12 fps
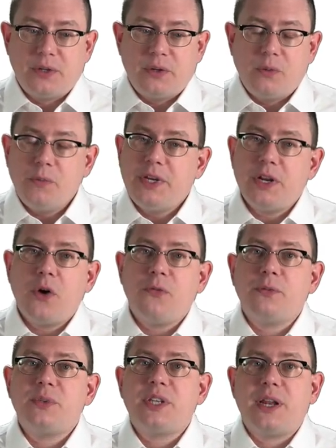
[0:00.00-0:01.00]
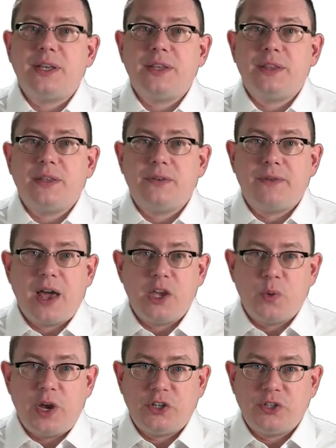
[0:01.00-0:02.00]
We know from studying the
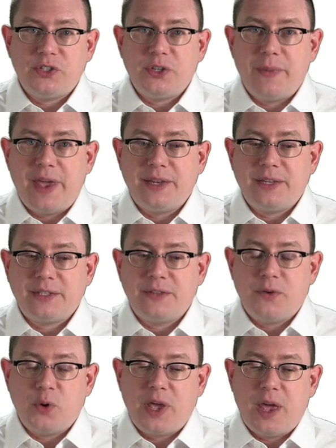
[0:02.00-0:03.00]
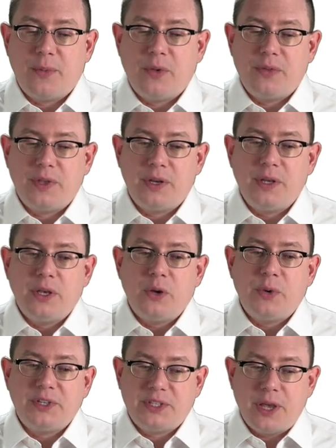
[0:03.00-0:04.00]
evaluation semantics of OCaml that
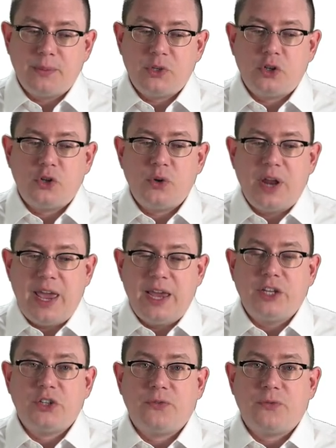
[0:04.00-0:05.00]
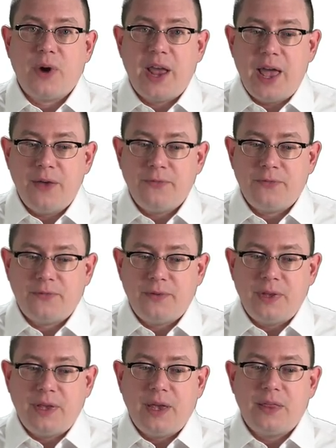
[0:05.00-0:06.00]
we substitute h for f,
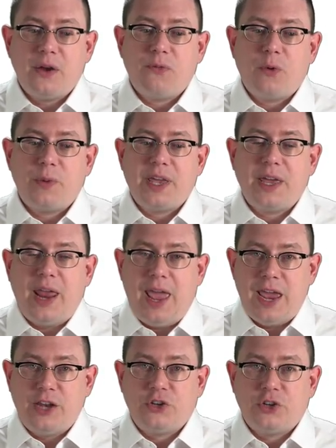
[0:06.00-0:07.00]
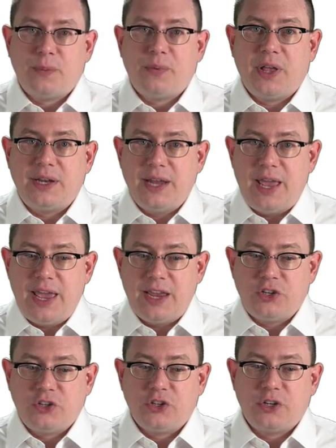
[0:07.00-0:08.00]
and therefore we get h applied to
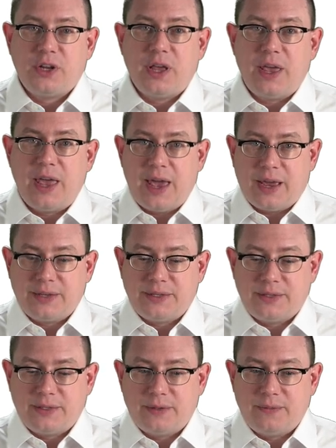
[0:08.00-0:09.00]
hx.